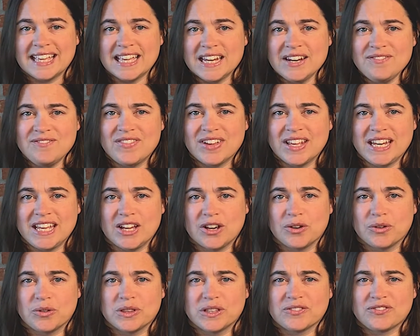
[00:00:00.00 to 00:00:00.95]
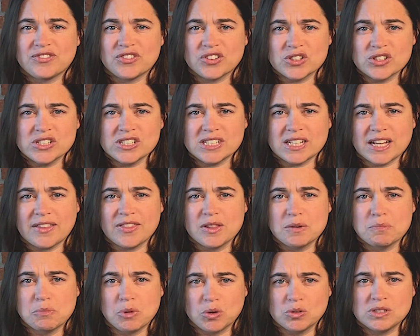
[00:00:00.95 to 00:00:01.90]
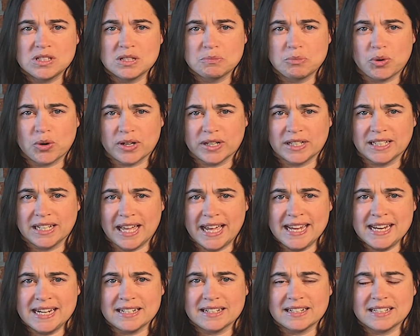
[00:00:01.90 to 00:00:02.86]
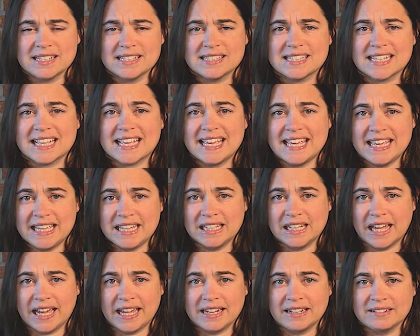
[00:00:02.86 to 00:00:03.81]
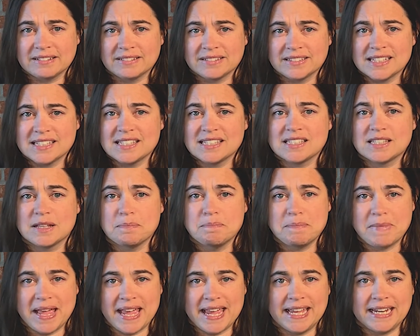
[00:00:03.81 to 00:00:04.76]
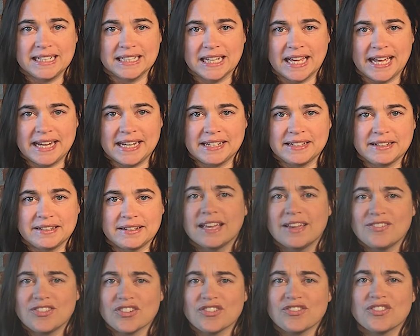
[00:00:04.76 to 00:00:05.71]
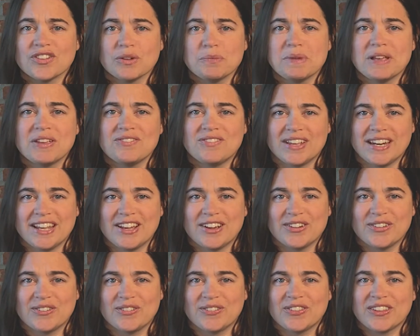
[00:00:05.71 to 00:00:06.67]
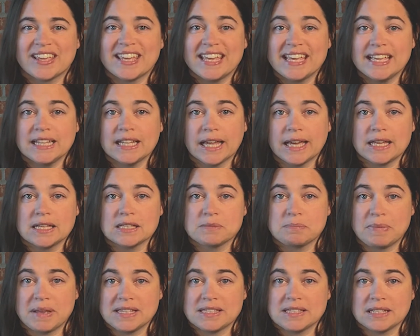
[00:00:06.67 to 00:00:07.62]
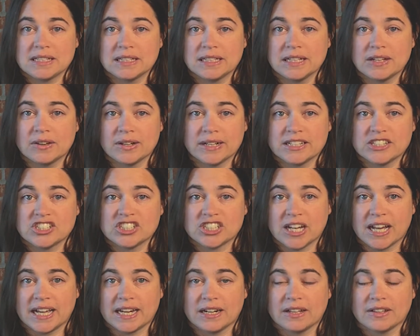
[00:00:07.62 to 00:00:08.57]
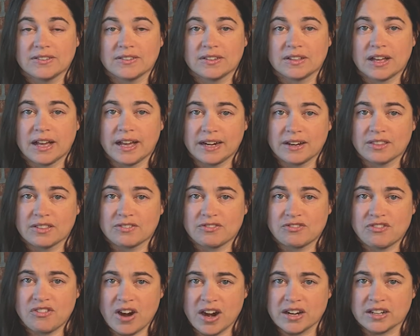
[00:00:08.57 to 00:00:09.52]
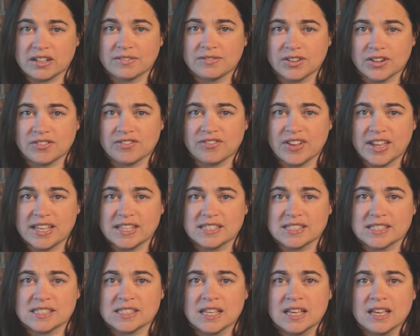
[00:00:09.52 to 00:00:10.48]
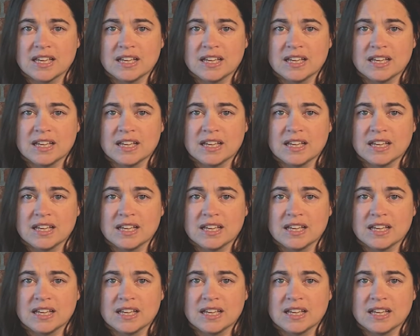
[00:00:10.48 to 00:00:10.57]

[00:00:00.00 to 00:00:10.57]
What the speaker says: In video, the first and the most important light is the key light. This is the main light. If you're filming video, the key light is basically going to shine on the front of your face.